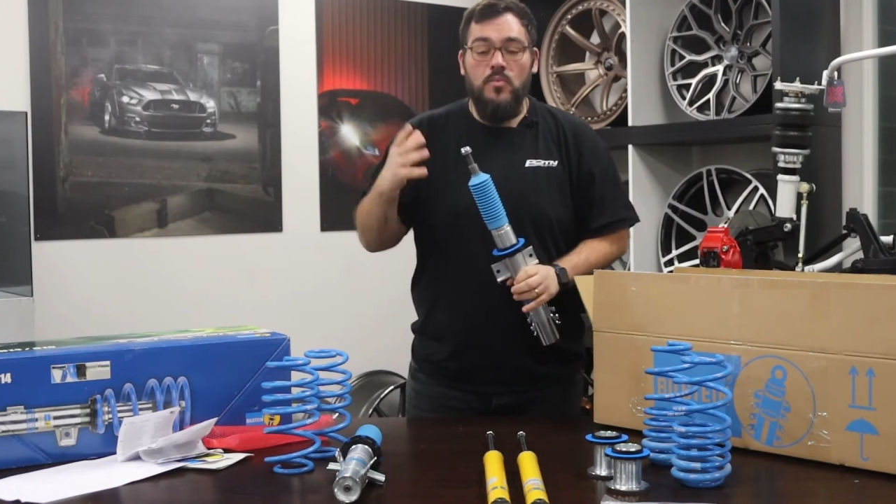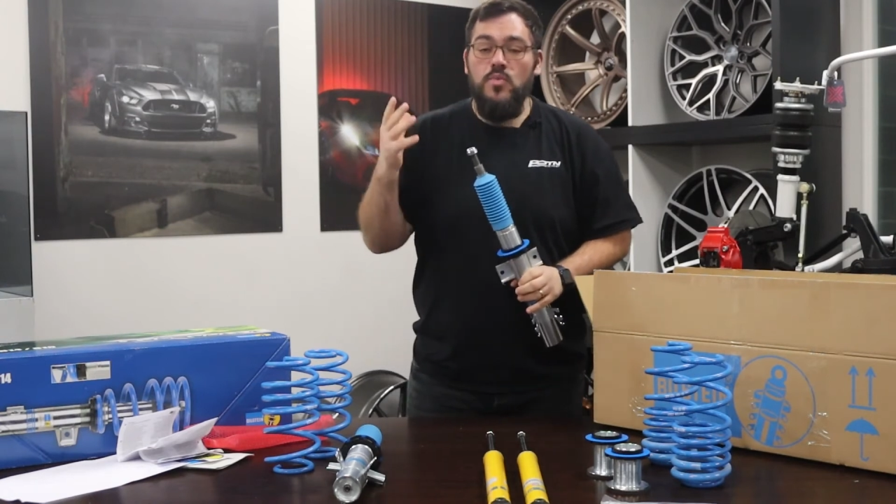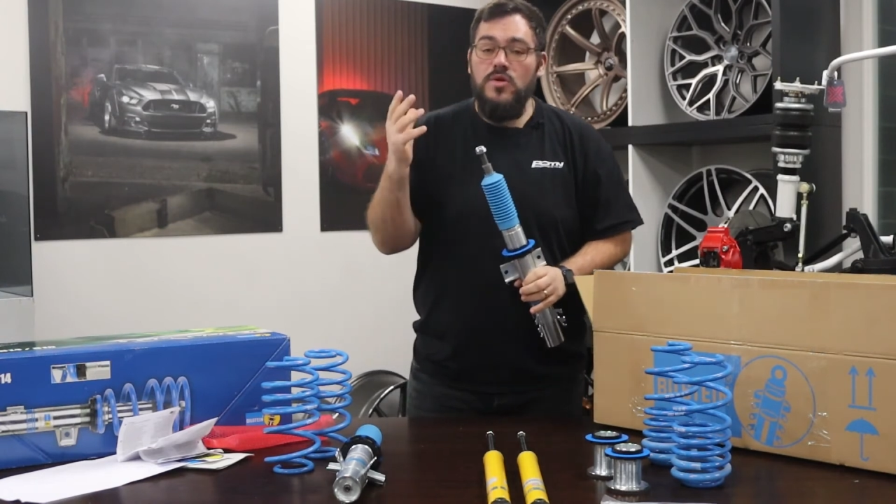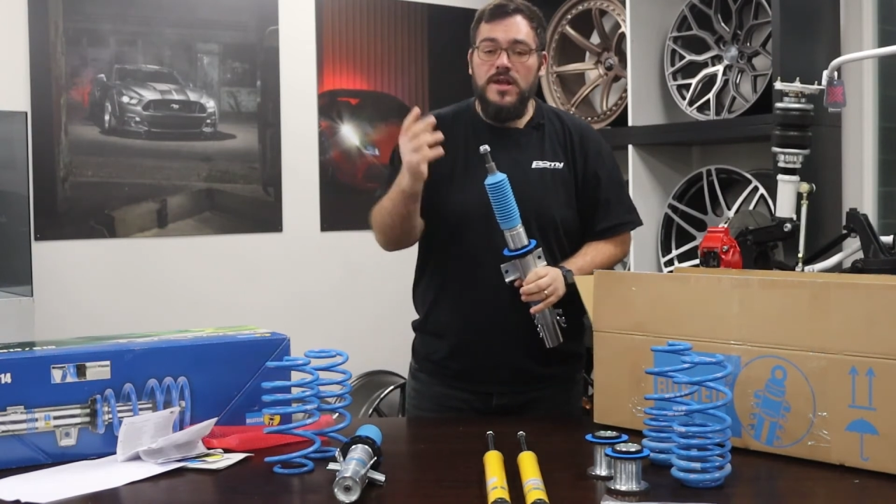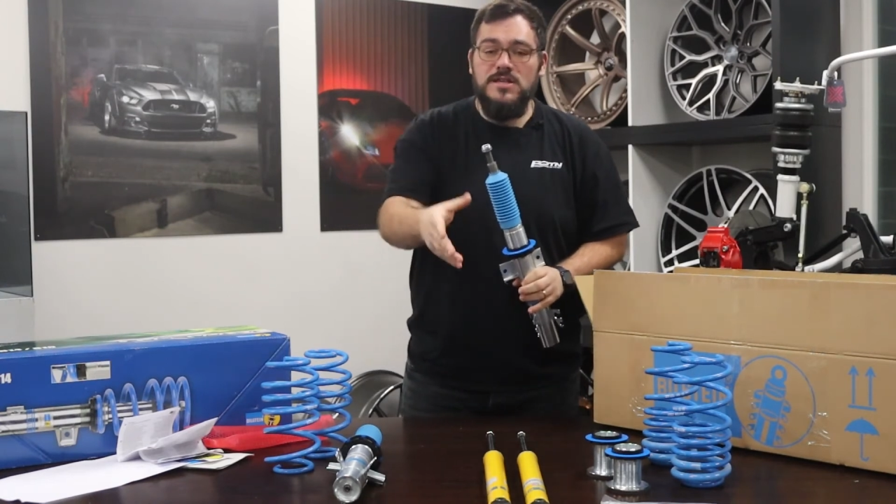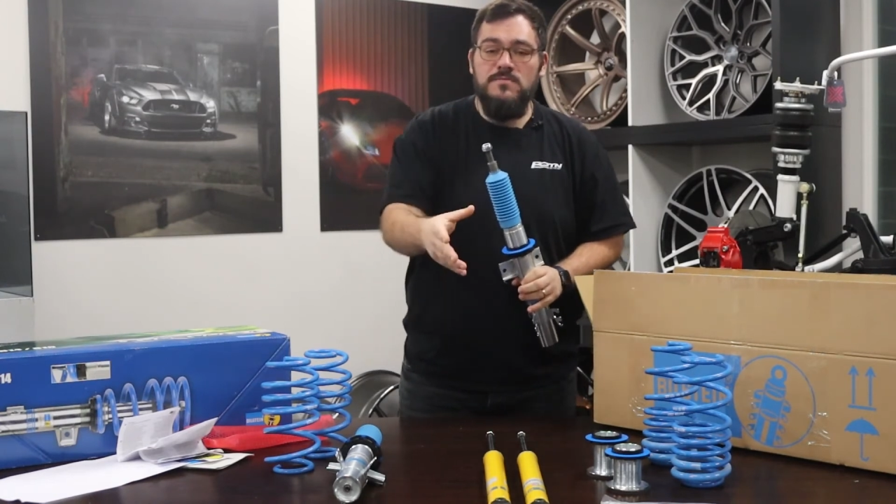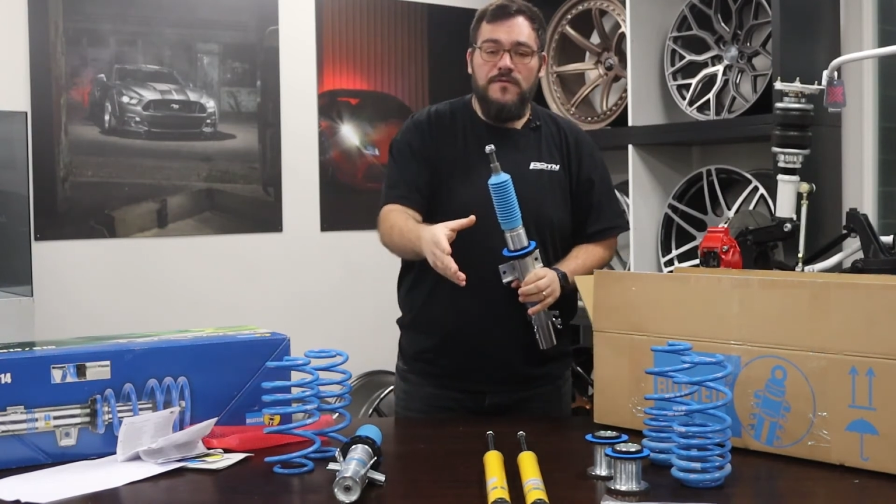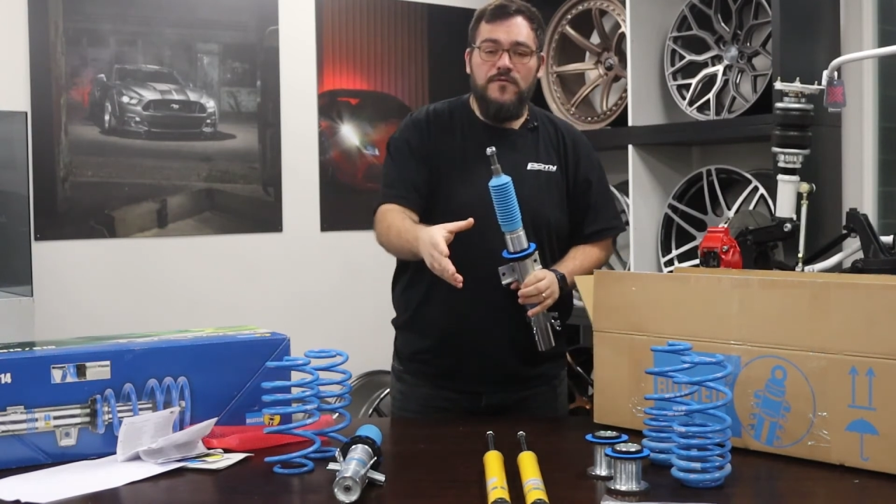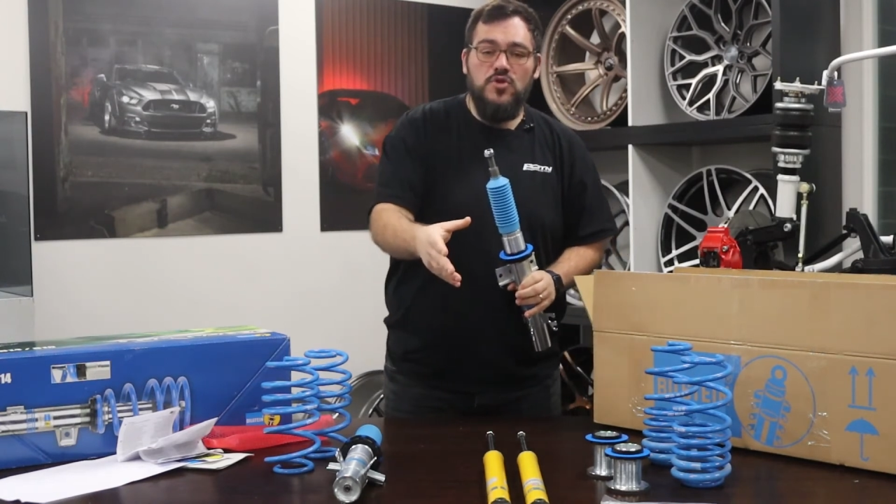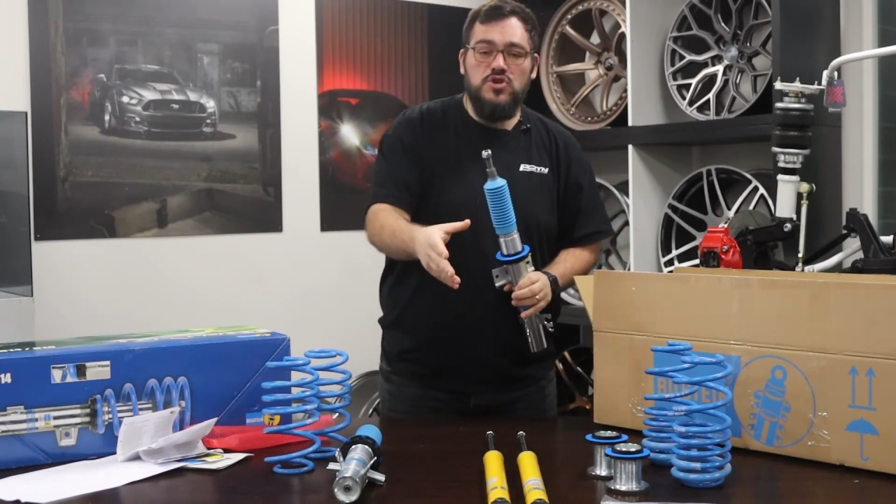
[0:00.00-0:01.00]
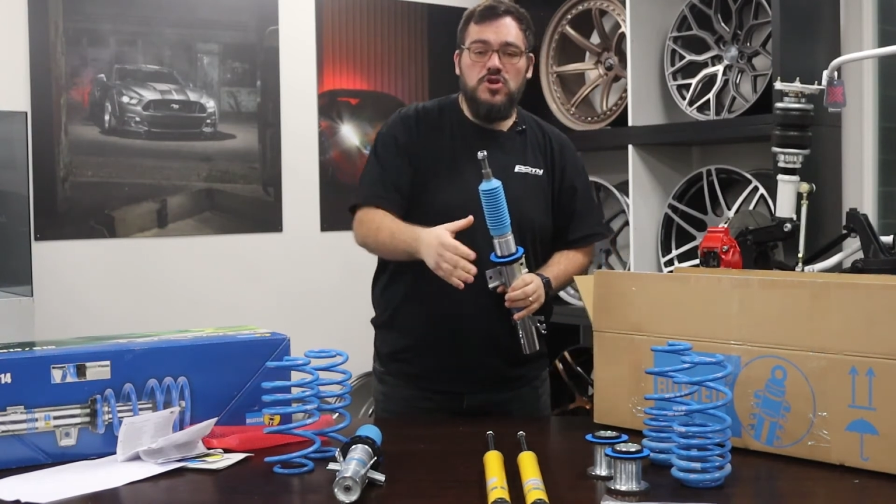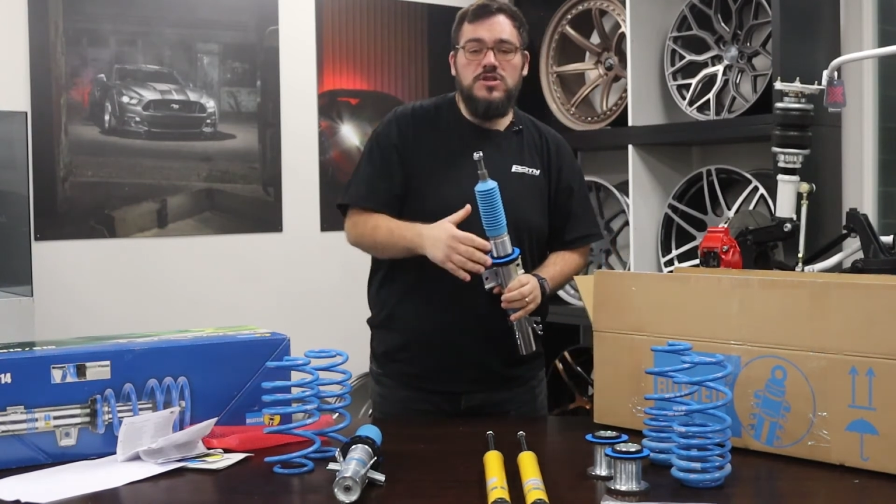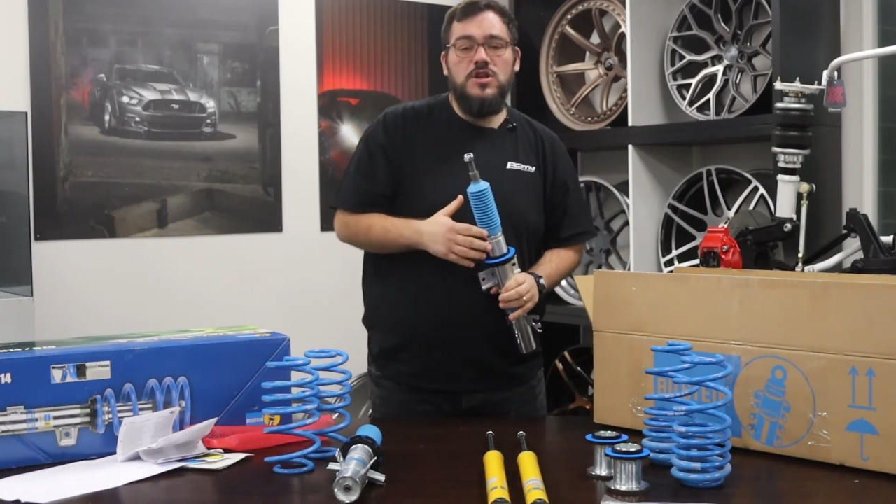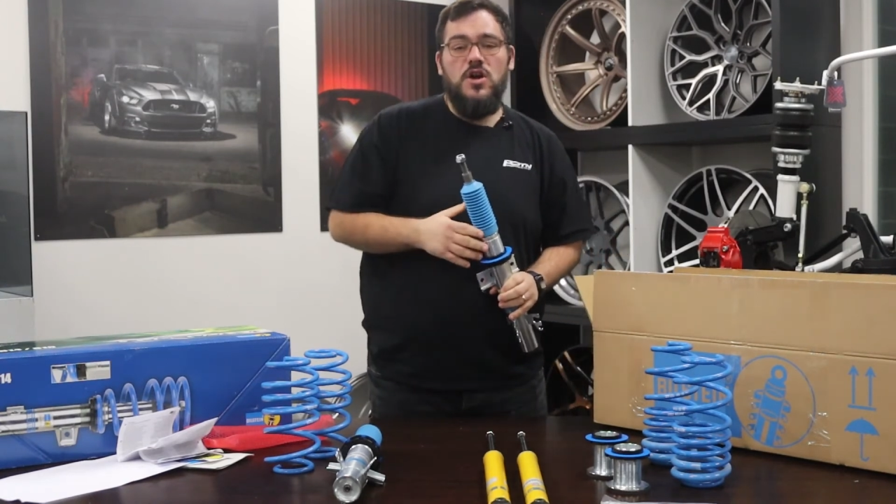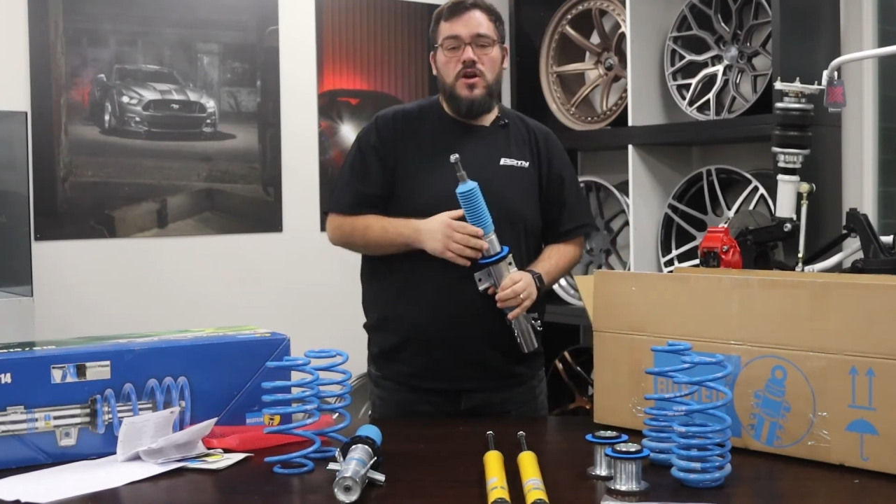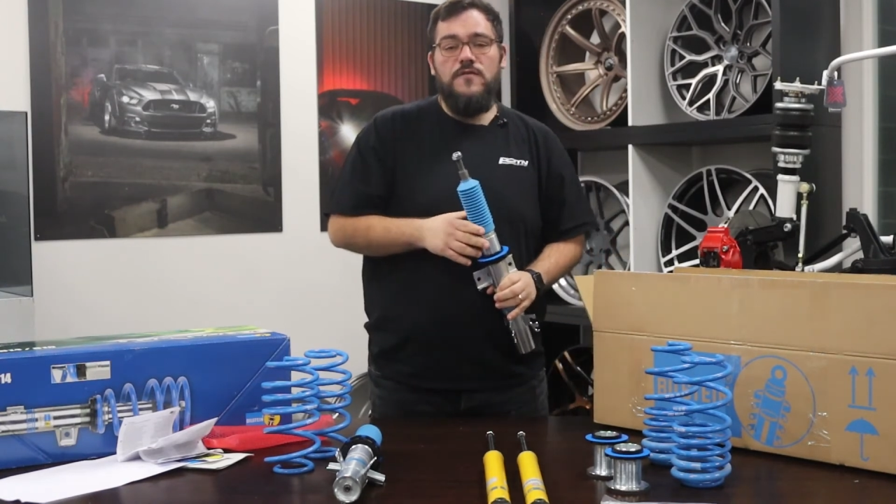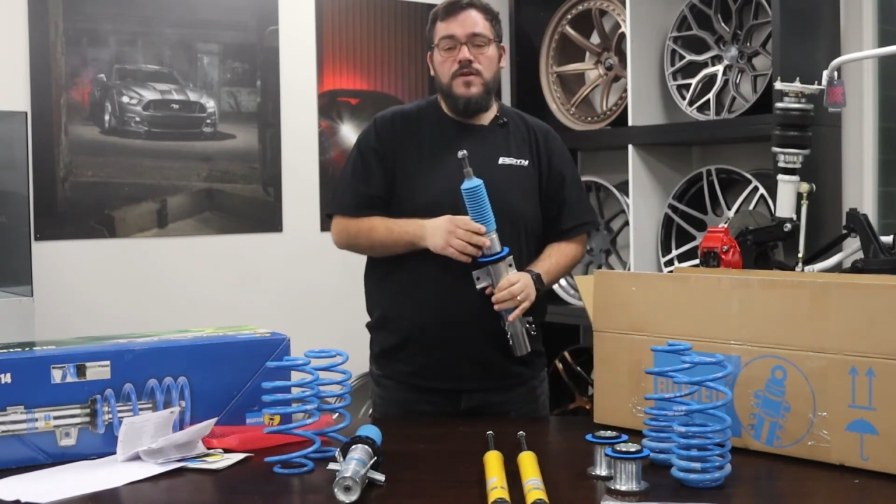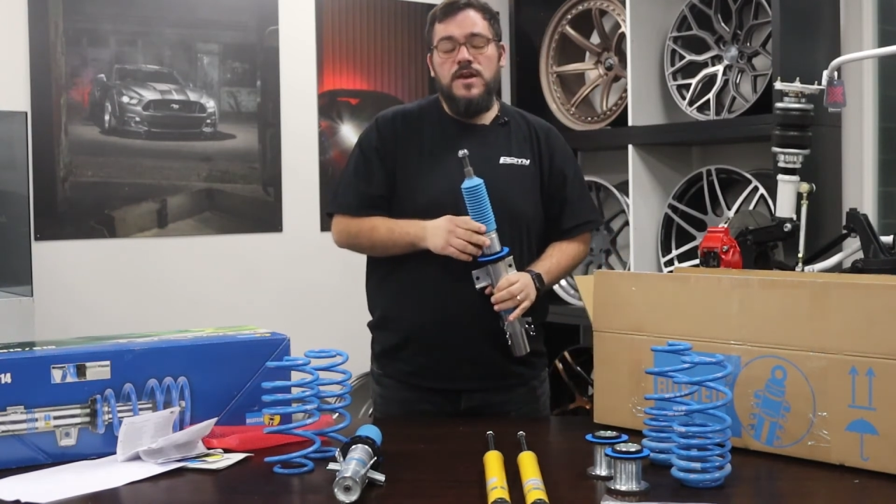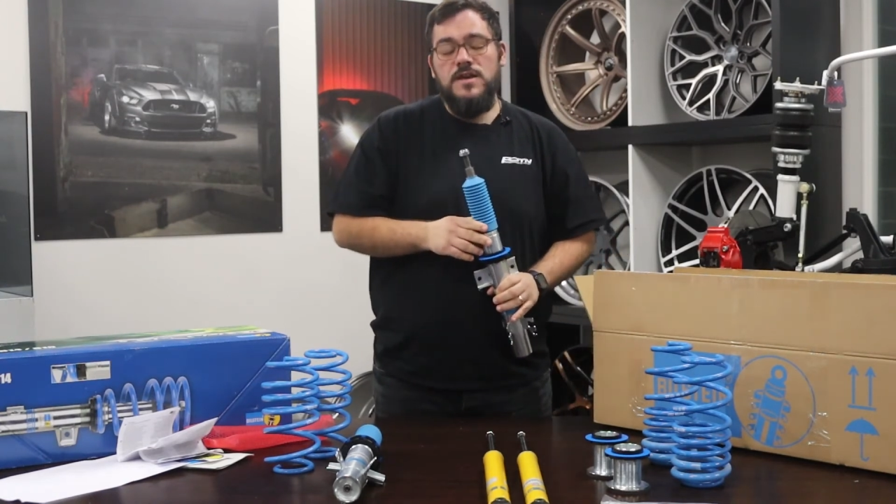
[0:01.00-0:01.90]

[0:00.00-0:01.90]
We'll get some before shots of